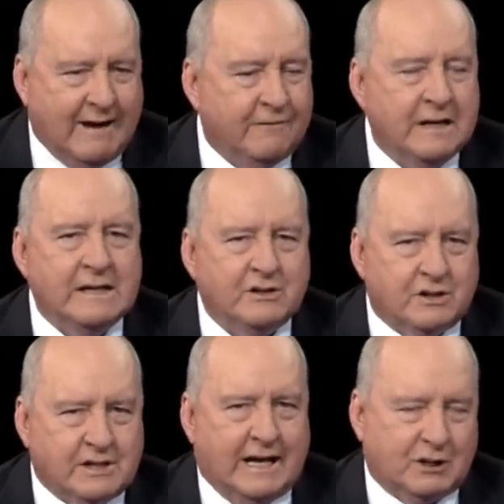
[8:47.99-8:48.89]
have
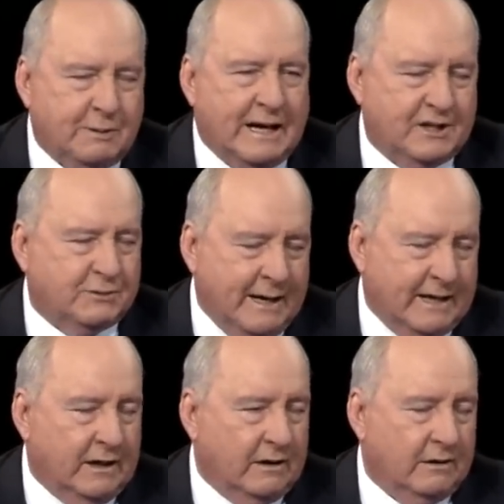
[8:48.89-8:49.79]
to taxpayers' money?